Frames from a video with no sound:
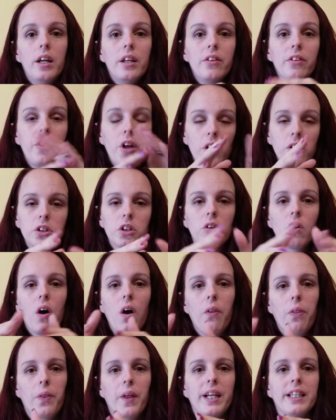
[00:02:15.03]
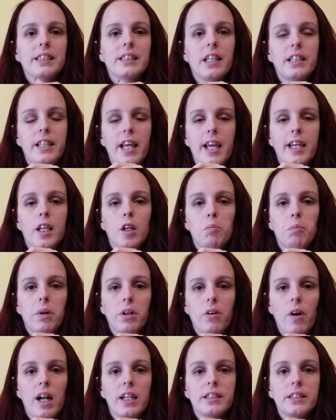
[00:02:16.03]
Those are all things that they can
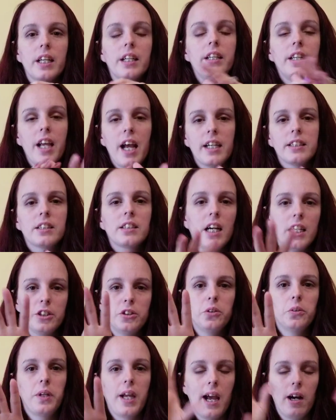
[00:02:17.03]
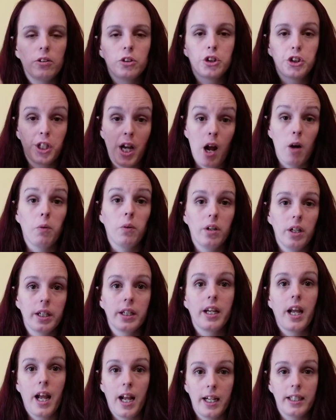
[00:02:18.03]
progress. And yes, I do count
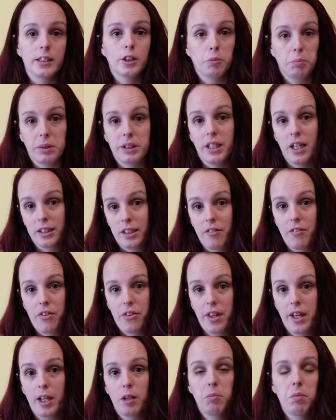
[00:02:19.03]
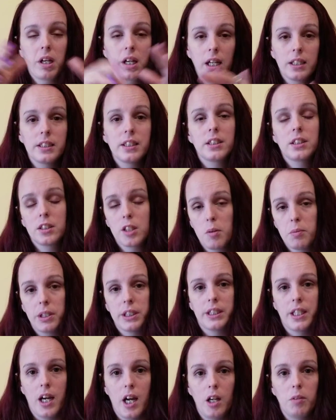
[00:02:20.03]
showering as a productive thing because it's
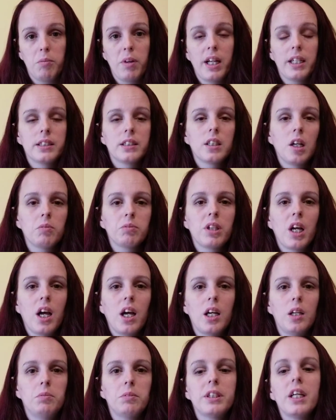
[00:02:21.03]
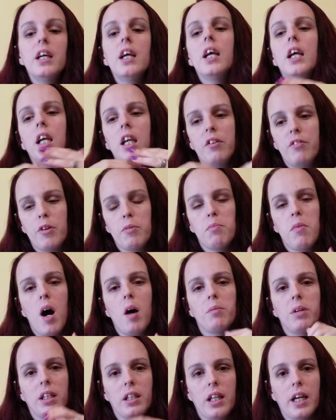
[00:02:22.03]
summertime. And sometimes even
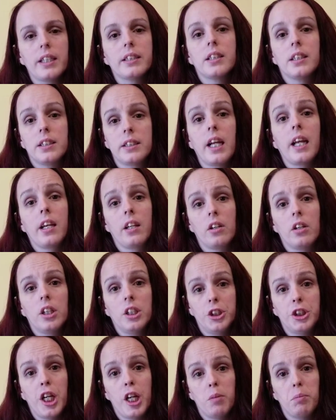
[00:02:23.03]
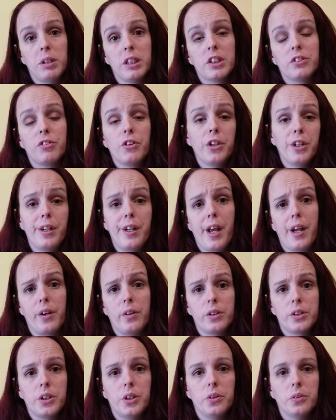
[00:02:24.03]
mommy likes to stay in her jammies for a day or
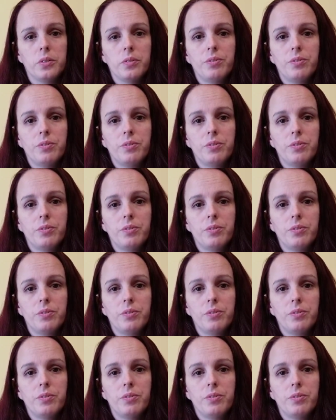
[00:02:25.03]
two.